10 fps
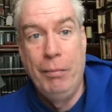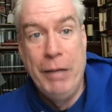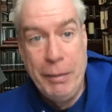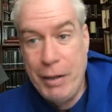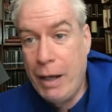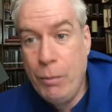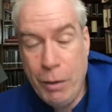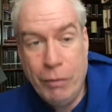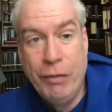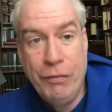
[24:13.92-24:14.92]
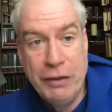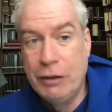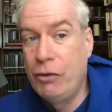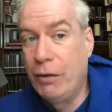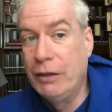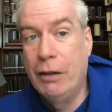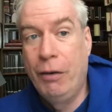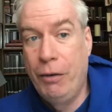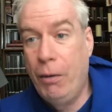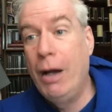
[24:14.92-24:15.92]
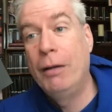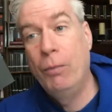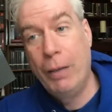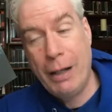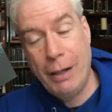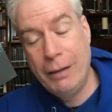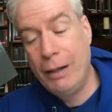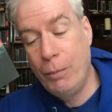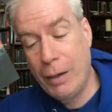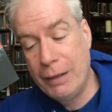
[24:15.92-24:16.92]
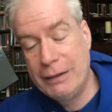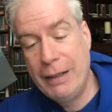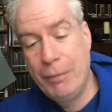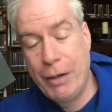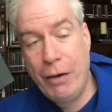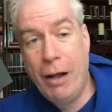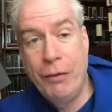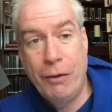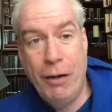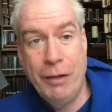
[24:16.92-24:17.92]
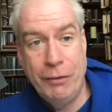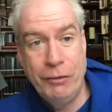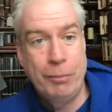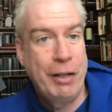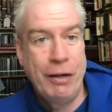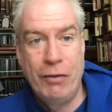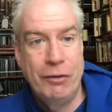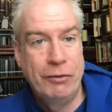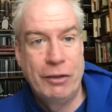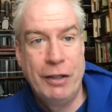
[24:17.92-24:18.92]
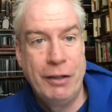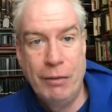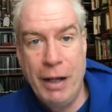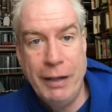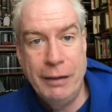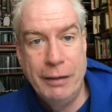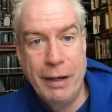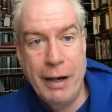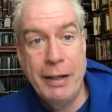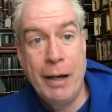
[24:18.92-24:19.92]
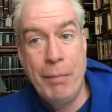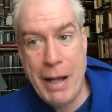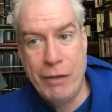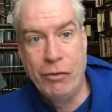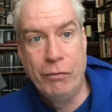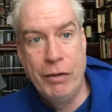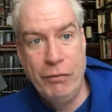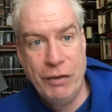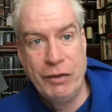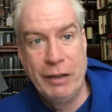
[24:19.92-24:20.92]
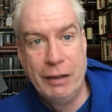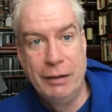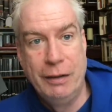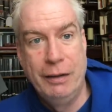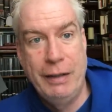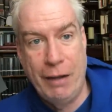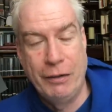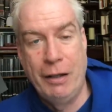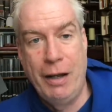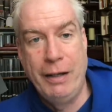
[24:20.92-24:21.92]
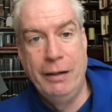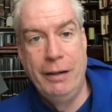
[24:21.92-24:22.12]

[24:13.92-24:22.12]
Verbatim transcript: Maybe I will revisit Joyce. Although, un when, unlike what I say about other authors, there are plenty of authors that I don't like that I can imagine revisiting down the line